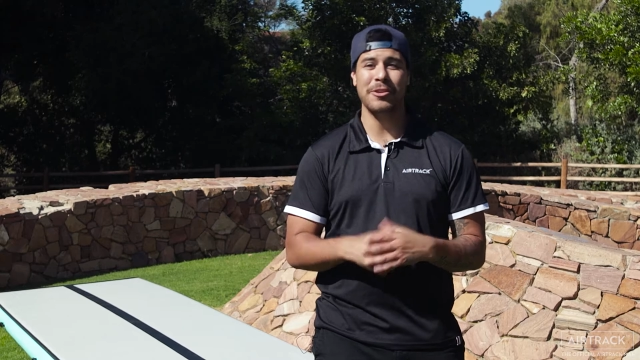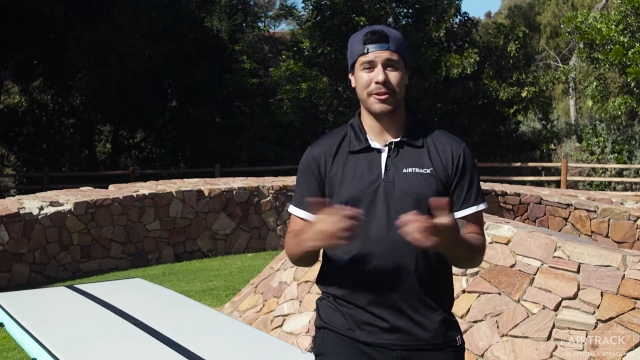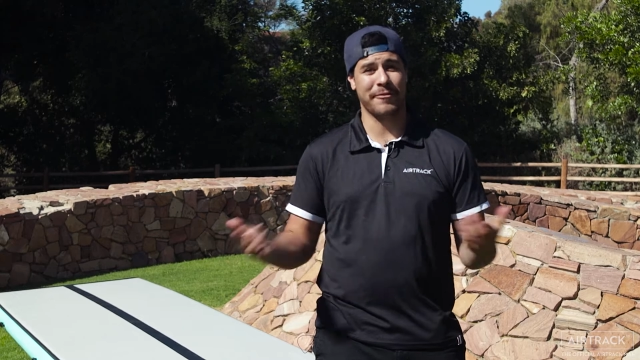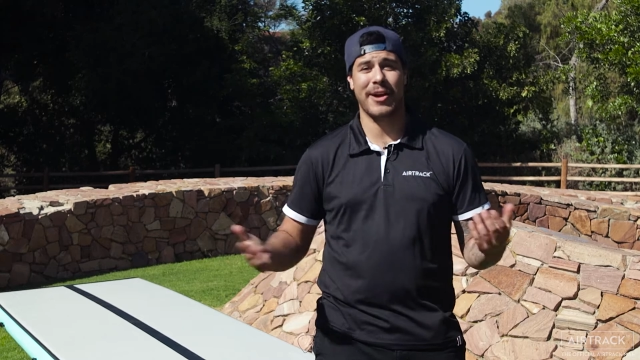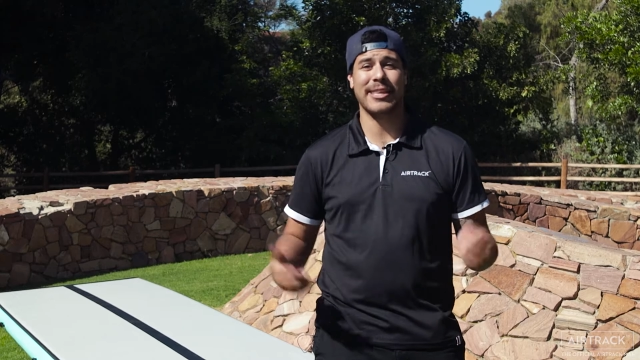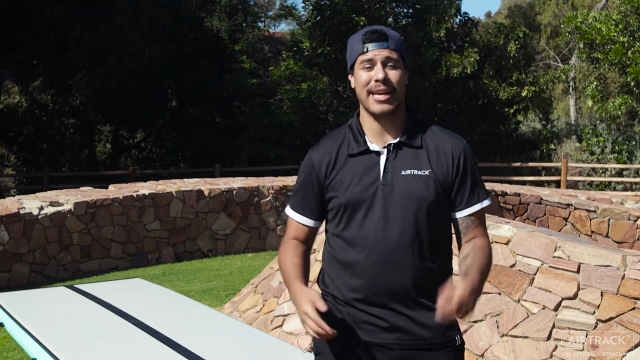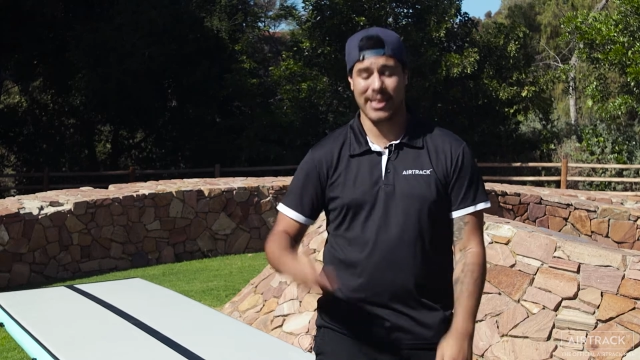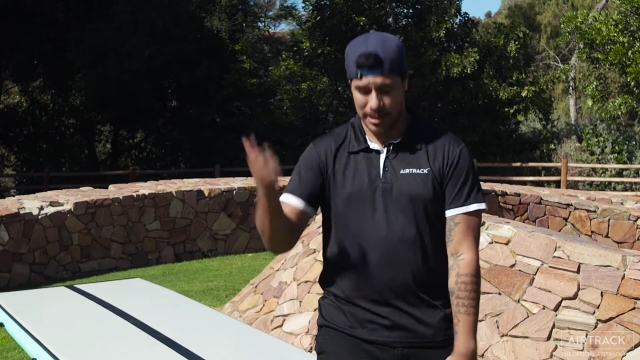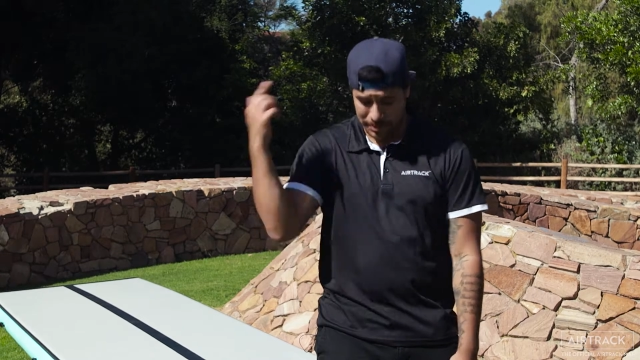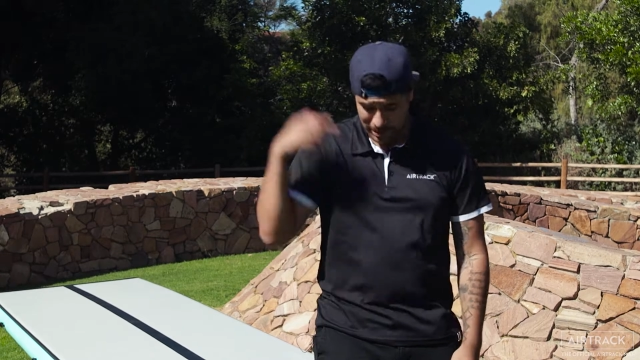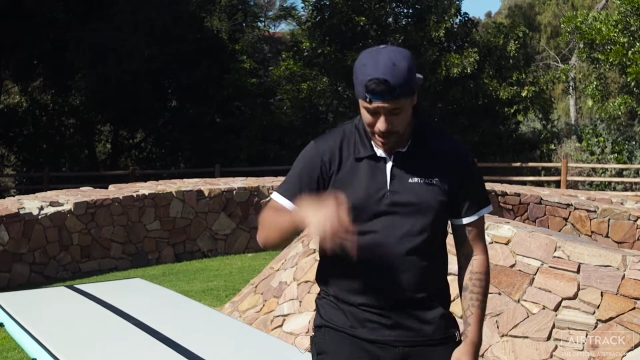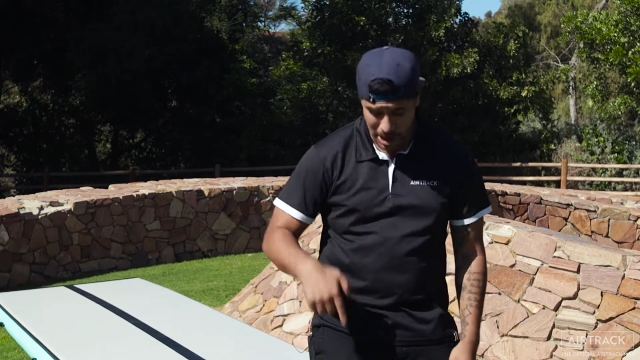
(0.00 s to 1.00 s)
You can find that
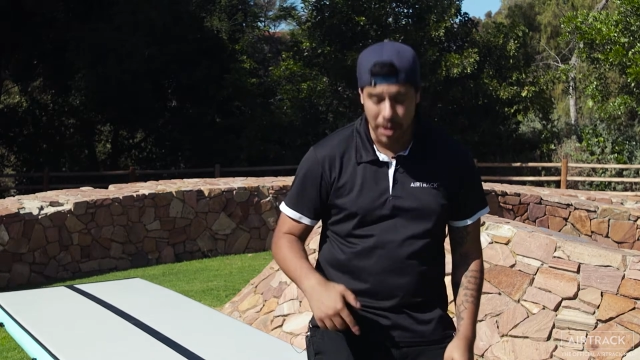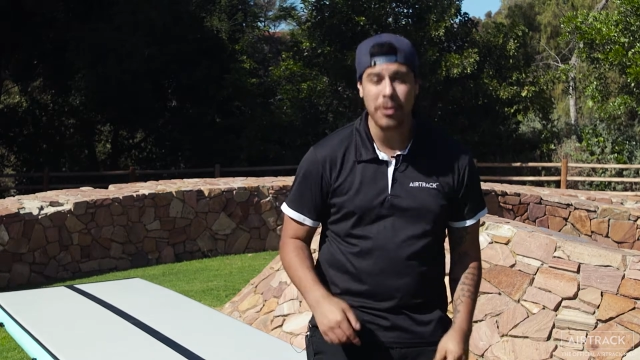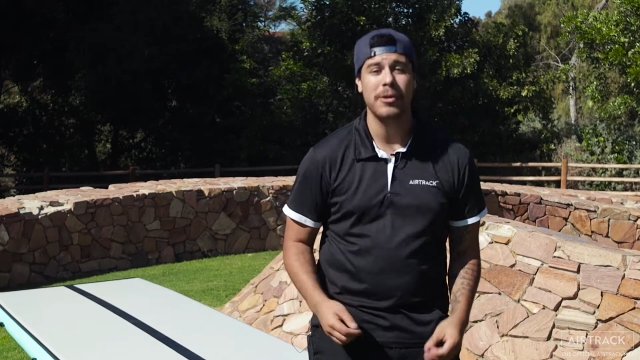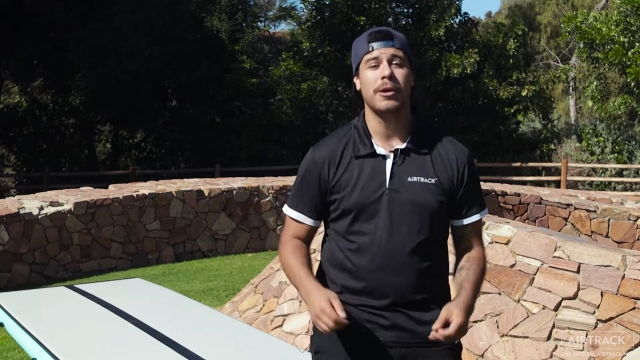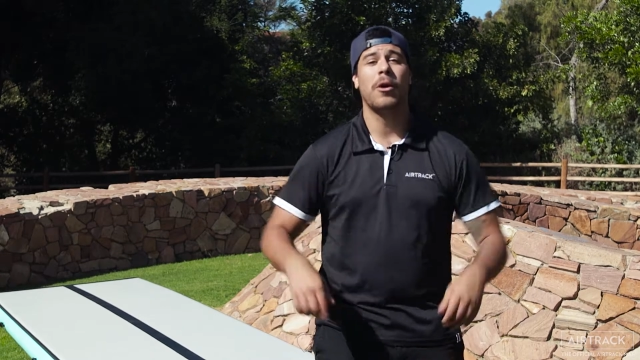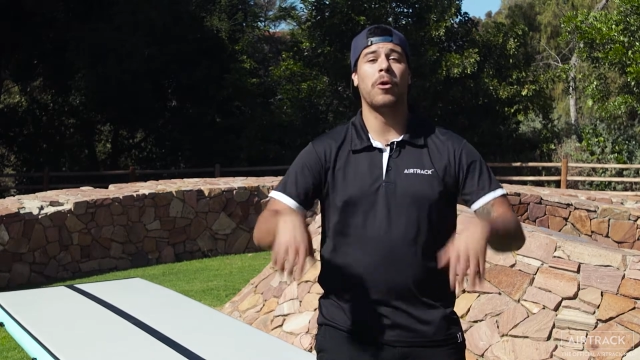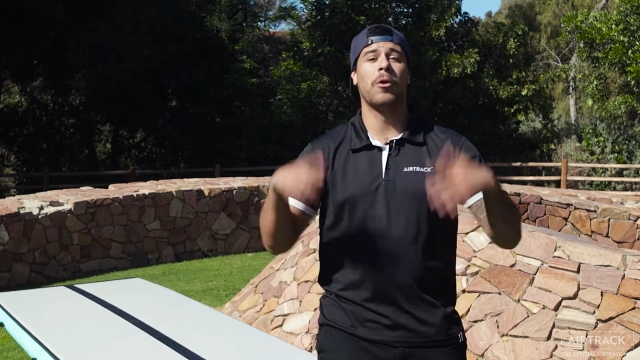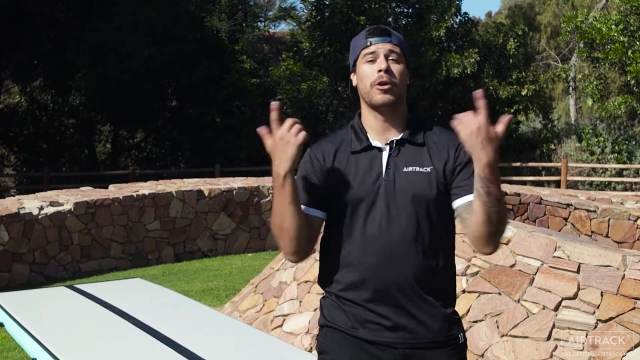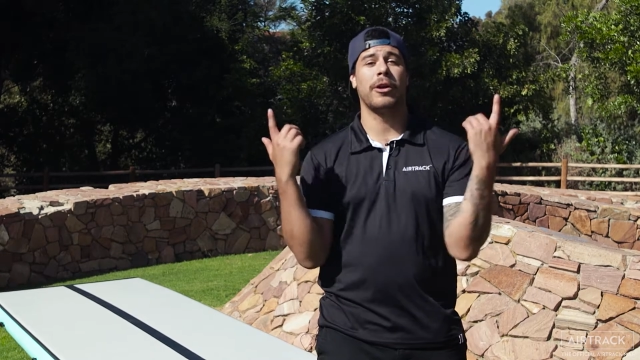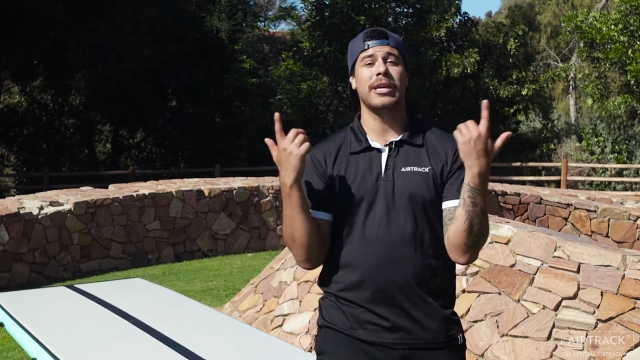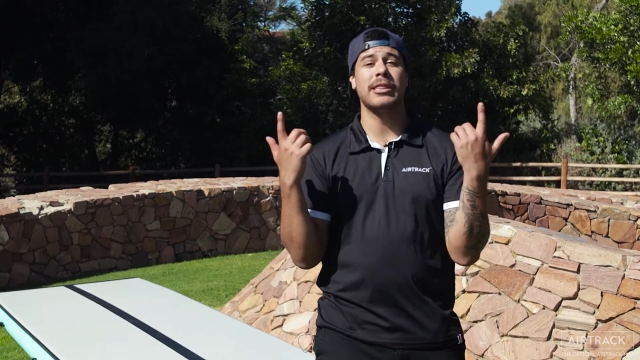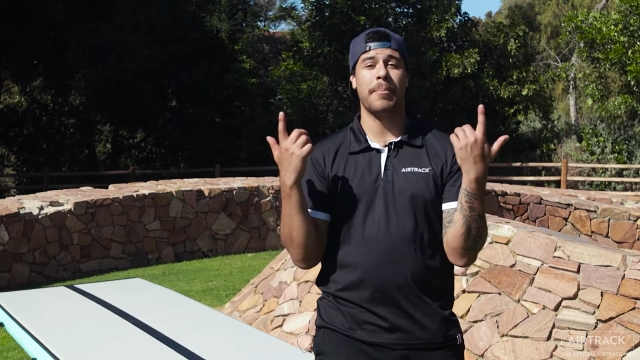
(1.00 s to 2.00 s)
link below
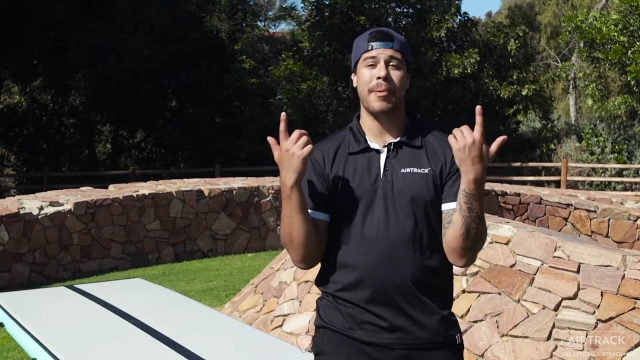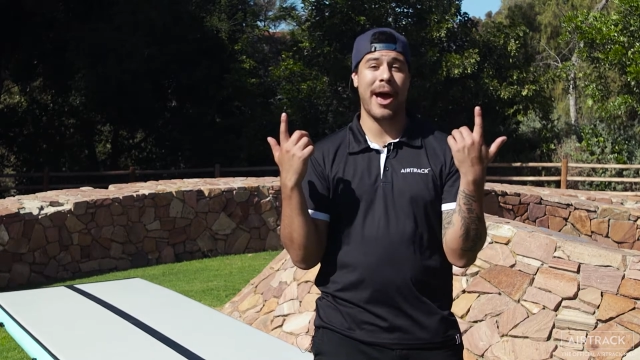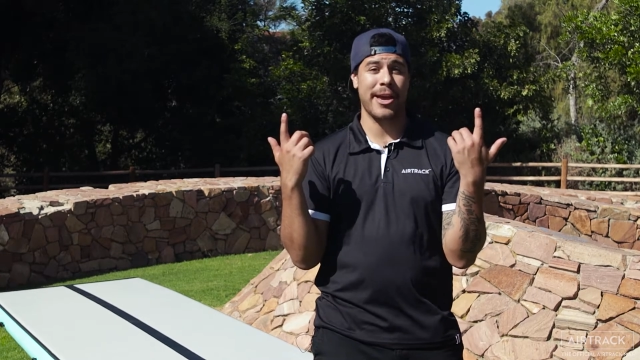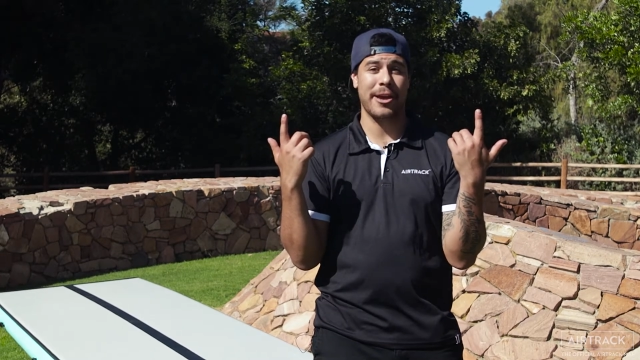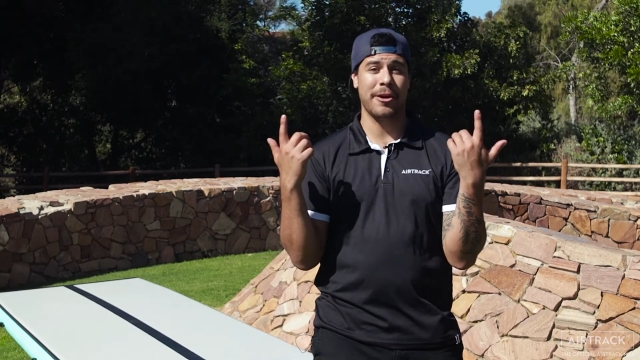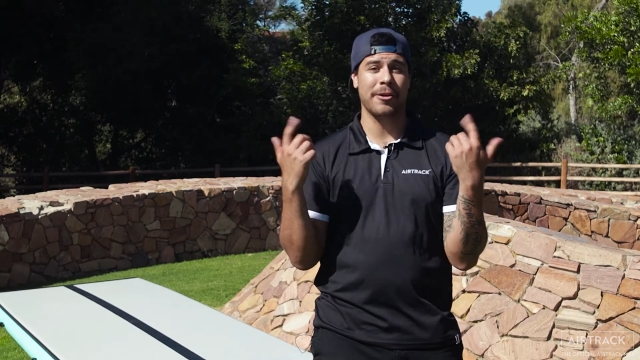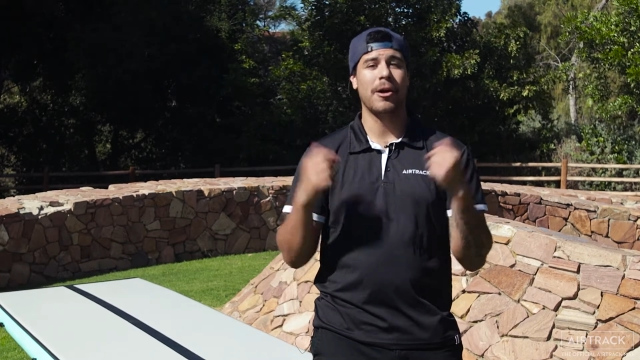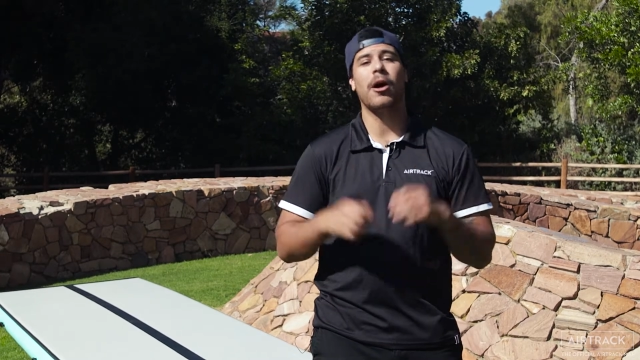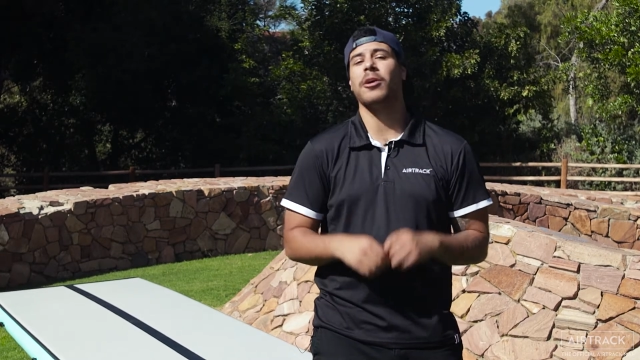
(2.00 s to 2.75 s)
or in the bio.